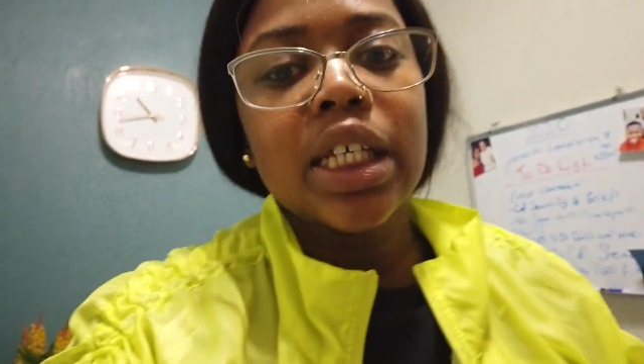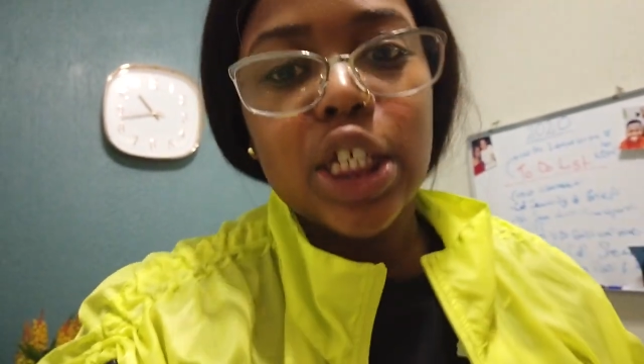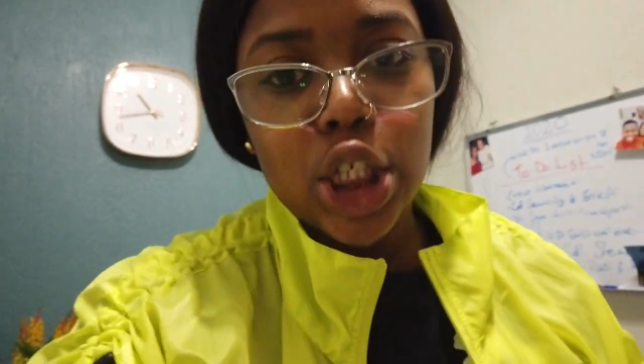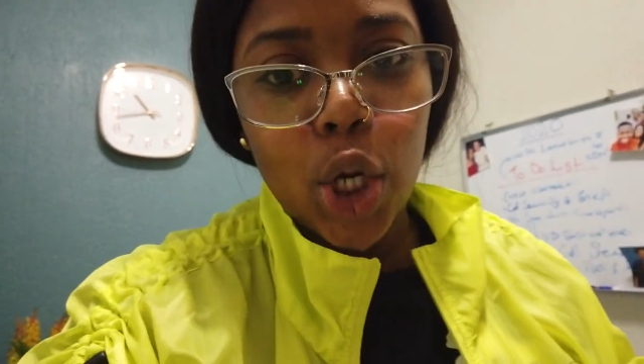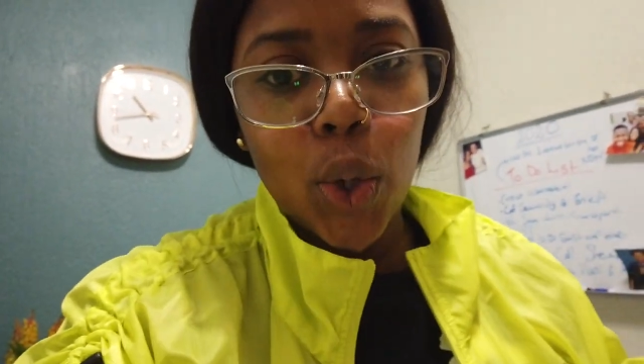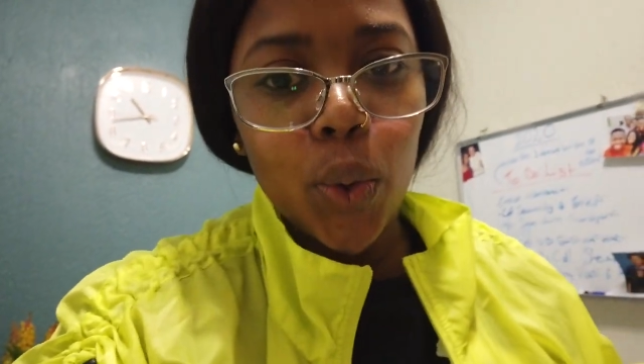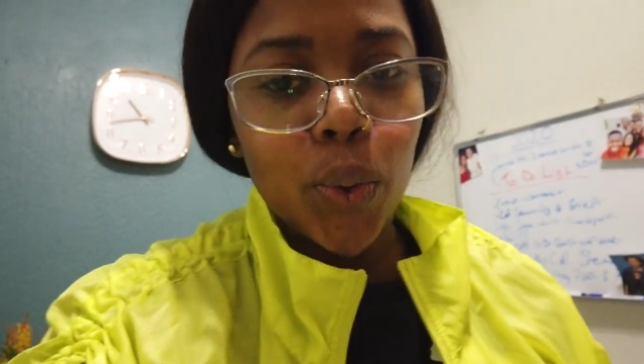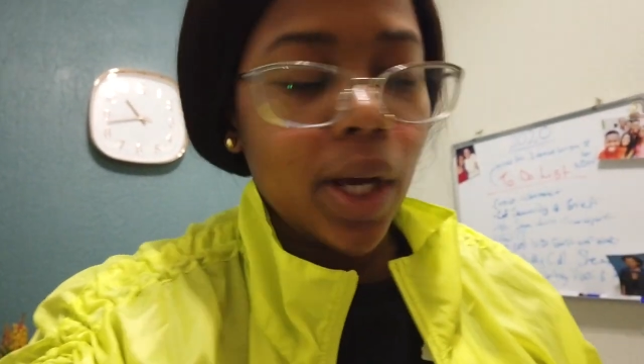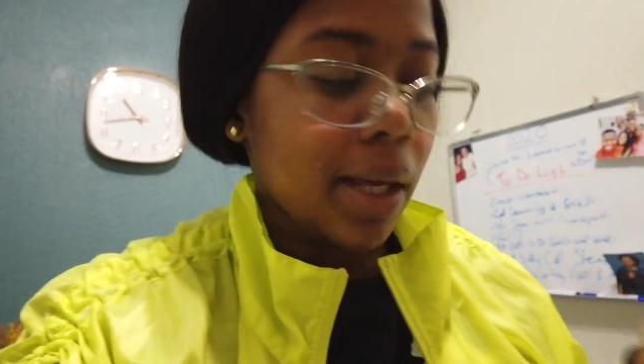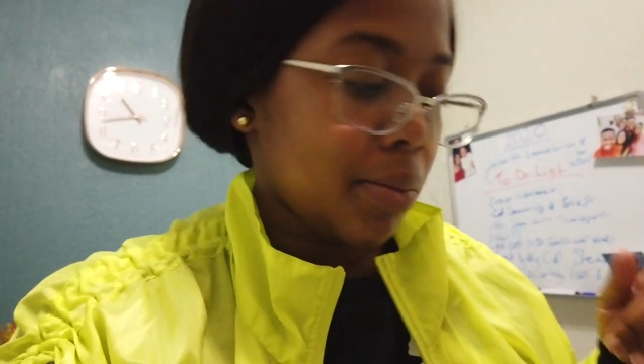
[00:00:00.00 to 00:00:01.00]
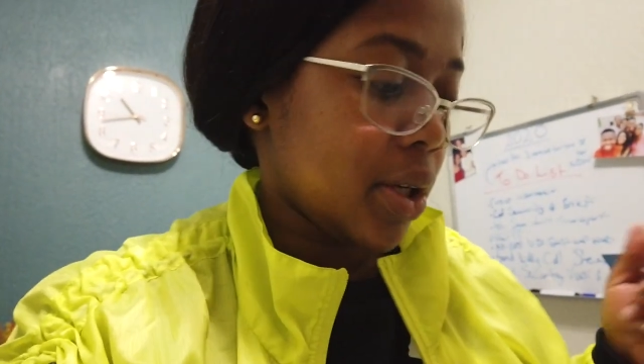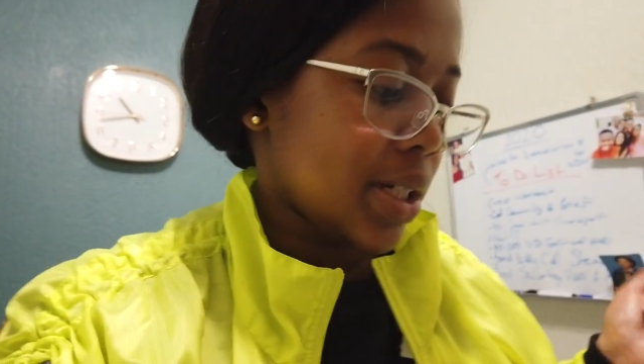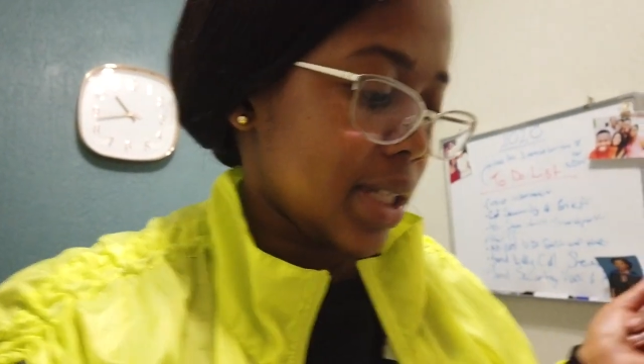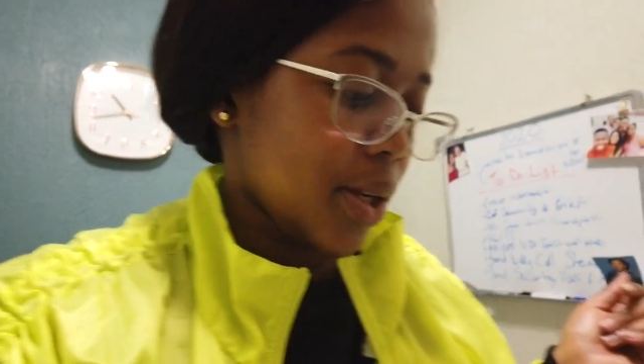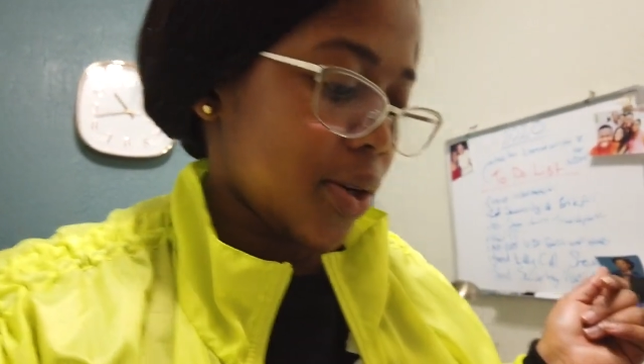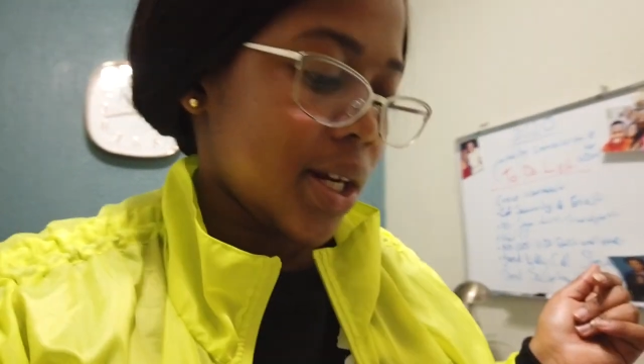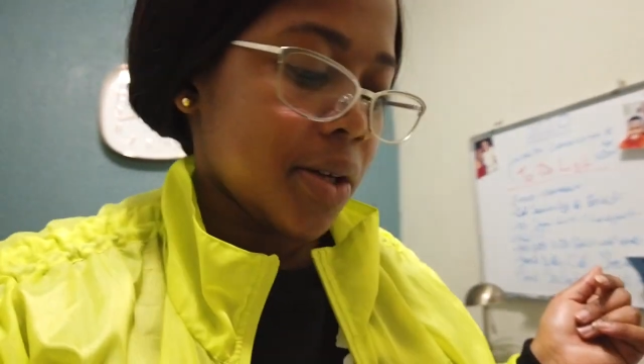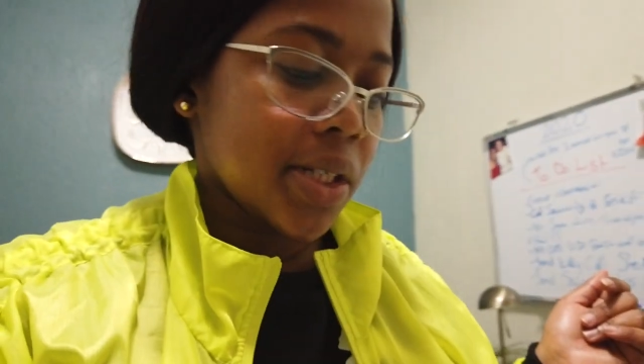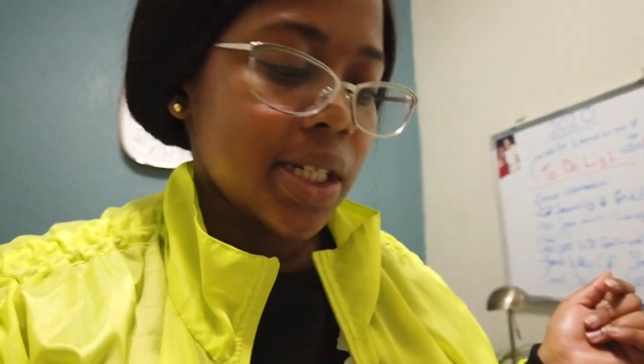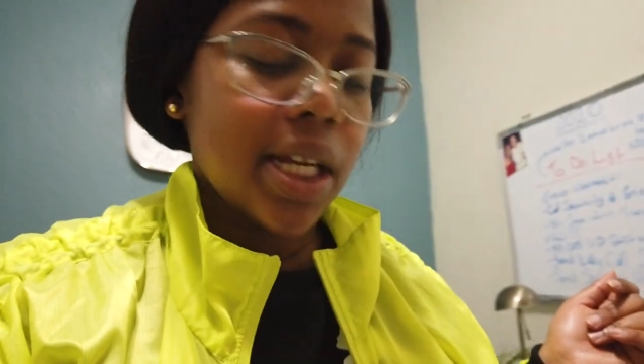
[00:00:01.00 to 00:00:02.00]
So I'm going to take her
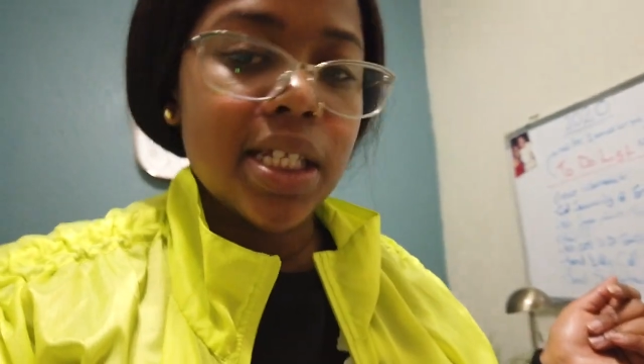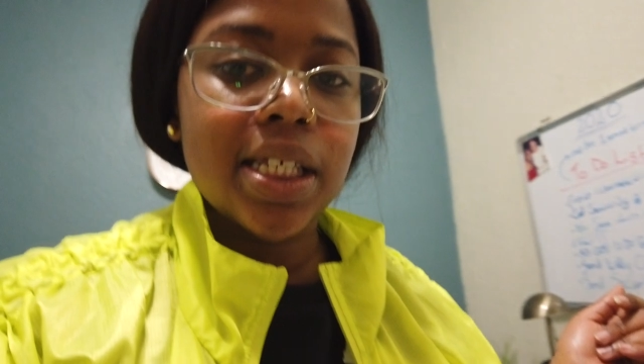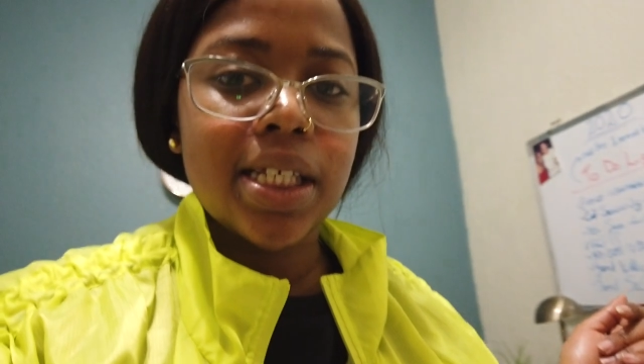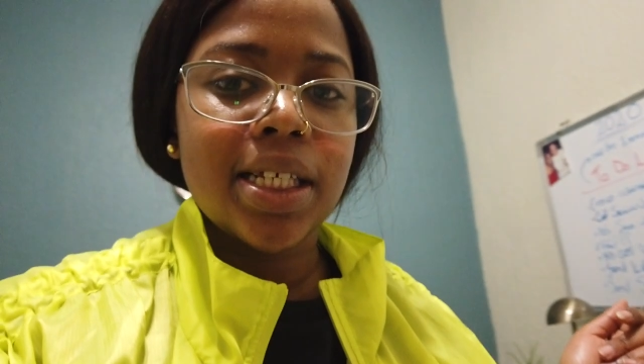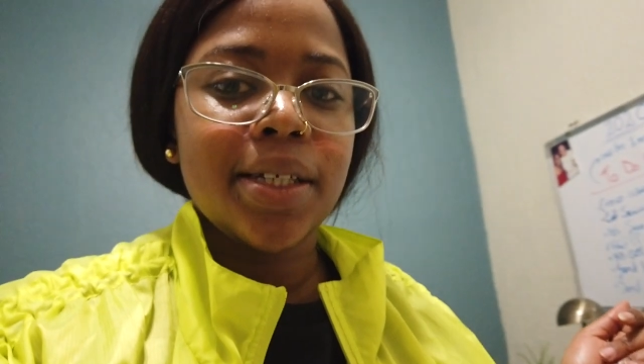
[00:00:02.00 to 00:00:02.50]
downstairs